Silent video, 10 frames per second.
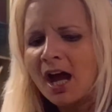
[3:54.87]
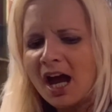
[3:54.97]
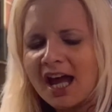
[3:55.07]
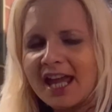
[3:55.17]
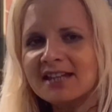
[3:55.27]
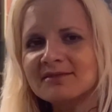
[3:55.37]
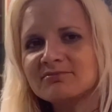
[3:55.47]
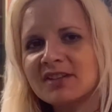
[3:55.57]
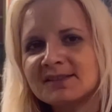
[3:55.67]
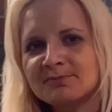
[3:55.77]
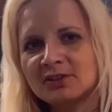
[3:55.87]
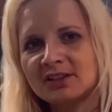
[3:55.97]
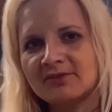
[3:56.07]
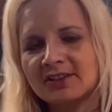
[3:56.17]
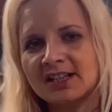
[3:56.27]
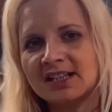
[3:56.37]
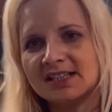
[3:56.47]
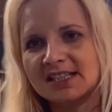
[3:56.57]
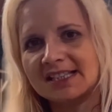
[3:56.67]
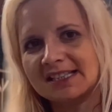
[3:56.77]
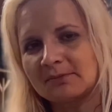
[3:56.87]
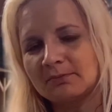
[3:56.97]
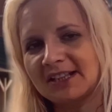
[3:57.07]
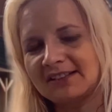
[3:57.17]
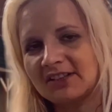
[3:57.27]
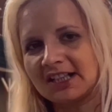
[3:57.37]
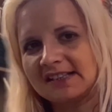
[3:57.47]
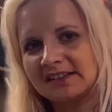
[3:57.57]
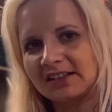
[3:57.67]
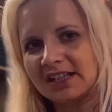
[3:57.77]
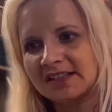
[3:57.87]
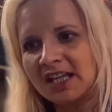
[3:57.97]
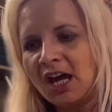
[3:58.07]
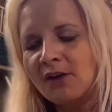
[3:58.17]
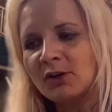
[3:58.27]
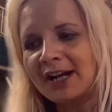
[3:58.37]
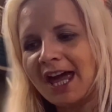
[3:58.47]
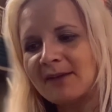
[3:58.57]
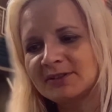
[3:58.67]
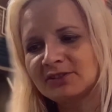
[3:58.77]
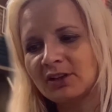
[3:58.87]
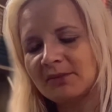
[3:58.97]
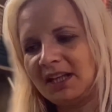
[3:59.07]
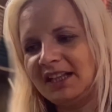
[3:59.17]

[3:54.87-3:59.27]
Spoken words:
And let's put it very simply and very serious. What happened to Armenia?